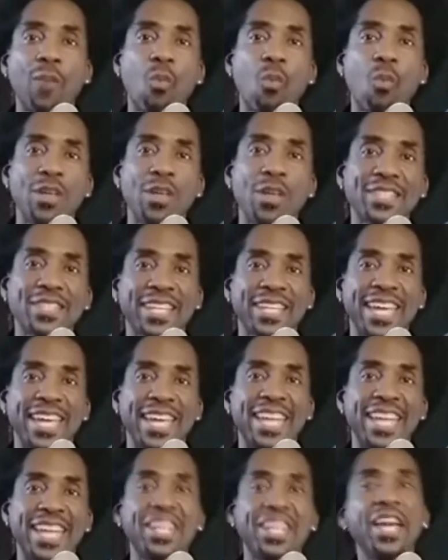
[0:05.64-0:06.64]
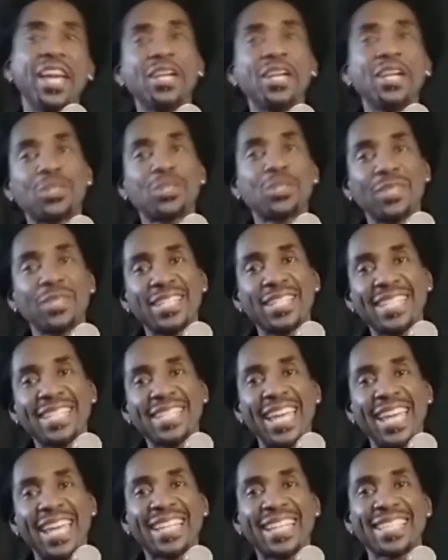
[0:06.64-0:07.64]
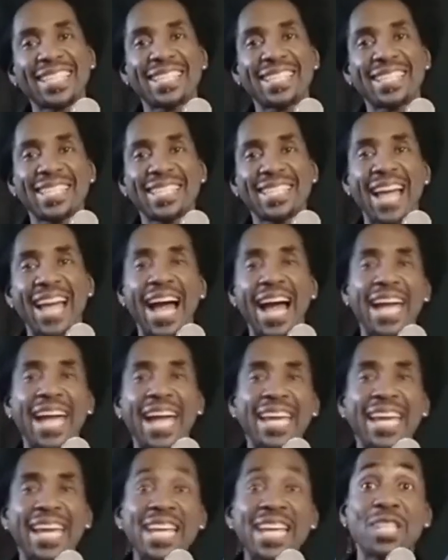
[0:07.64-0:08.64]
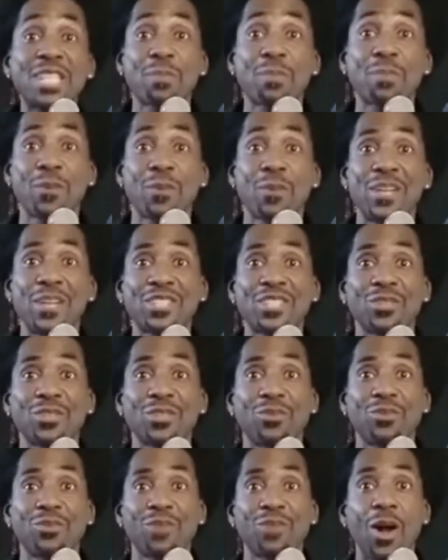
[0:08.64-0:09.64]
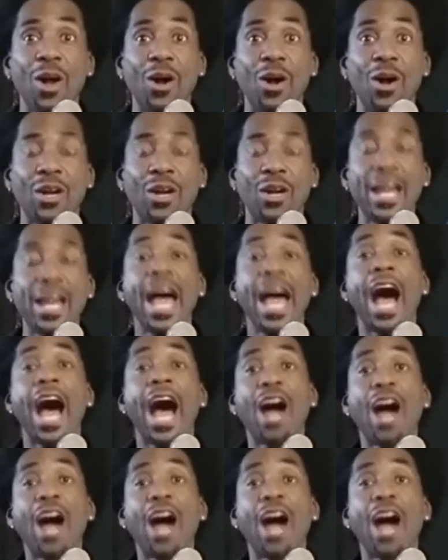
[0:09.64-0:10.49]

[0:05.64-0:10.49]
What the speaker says: once again to the Take the Sky inspirational vlog. Our